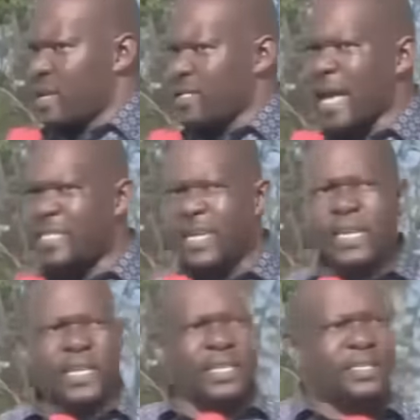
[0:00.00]
Sasa
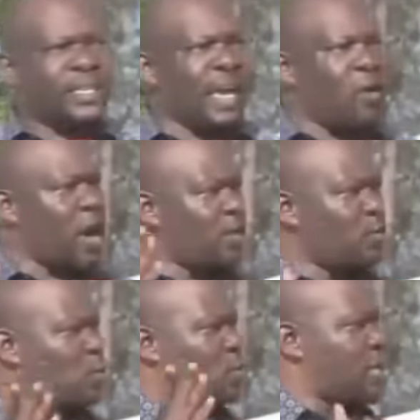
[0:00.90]
nikisikia
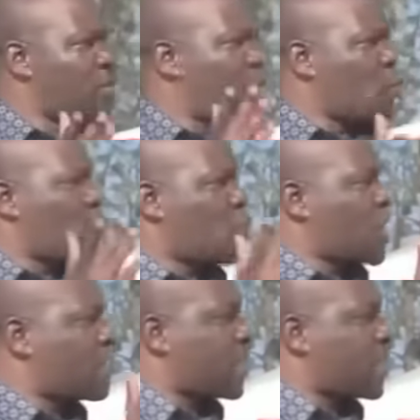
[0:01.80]
watu kusema kutoa